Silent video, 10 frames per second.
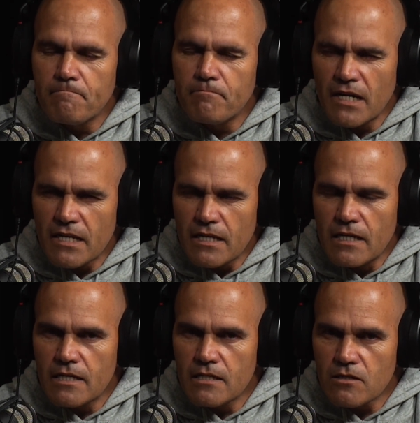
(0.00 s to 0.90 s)
Breaking
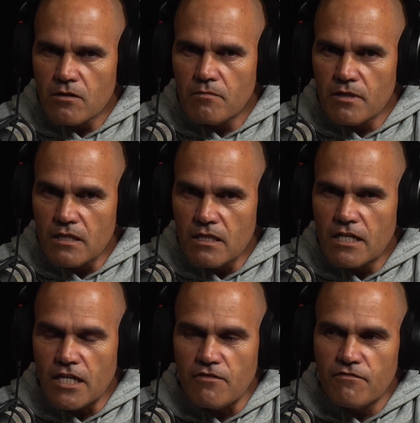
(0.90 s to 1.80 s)
in, as I
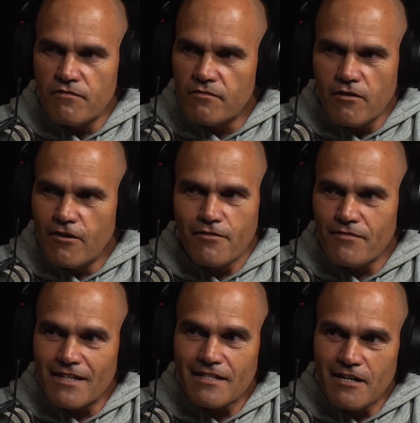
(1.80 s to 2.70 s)
believe.
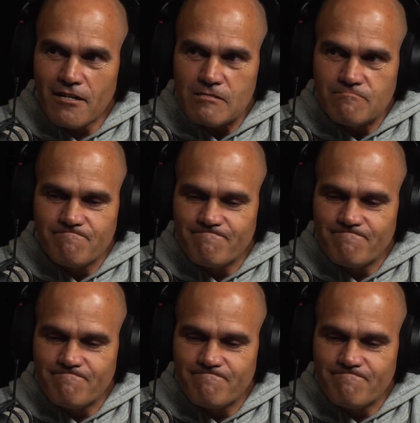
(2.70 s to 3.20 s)
That's how